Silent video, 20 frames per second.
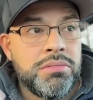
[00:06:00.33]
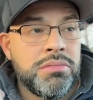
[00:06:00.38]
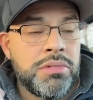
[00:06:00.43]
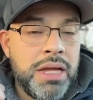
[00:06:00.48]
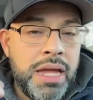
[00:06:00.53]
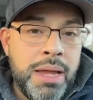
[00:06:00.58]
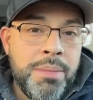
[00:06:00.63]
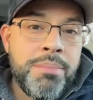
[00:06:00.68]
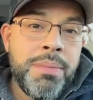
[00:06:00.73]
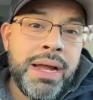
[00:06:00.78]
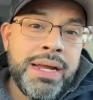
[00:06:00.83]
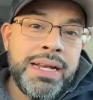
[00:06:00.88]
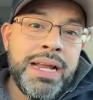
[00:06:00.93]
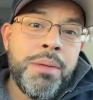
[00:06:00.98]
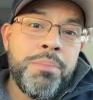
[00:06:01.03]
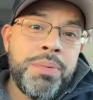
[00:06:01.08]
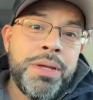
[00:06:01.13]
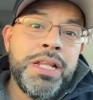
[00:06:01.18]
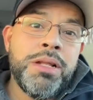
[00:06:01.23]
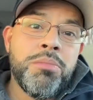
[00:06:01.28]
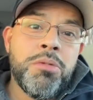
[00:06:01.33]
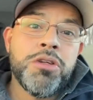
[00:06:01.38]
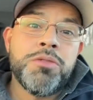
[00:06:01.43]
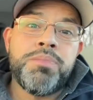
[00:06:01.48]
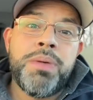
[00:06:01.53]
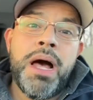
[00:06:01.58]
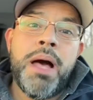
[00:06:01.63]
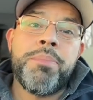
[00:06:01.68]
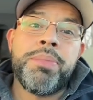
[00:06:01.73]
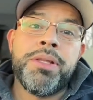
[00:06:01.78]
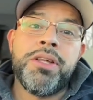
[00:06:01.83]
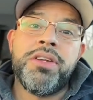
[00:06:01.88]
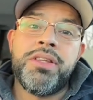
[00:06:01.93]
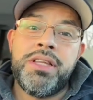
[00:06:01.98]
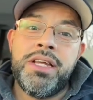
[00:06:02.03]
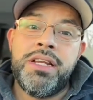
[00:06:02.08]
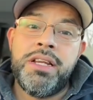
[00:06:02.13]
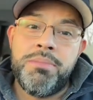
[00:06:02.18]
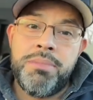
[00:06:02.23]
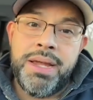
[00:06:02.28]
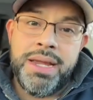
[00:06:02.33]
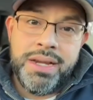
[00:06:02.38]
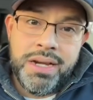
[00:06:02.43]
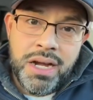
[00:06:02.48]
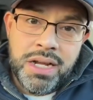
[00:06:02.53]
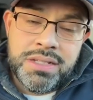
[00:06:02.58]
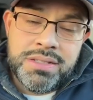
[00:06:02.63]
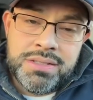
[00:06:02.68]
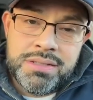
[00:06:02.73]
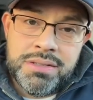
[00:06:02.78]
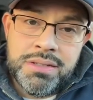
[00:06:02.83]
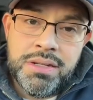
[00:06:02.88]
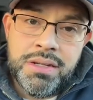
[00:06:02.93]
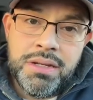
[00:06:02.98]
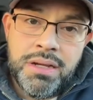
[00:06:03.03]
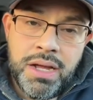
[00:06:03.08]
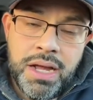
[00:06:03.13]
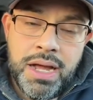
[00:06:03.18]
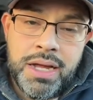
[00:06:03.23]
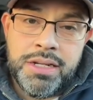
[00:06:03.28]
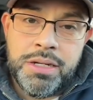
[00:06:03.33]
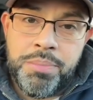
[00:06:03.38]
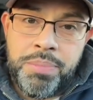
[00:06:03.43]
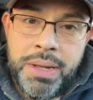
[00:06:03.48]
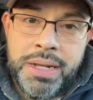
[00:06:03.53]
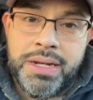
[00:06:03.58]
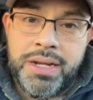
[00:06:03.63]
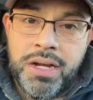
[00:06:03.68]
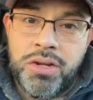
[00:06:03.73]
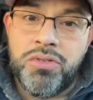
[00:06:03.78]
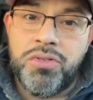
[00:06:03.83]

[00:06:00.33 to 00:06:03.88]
it might not be the most popular thing to make cuts on, depending on who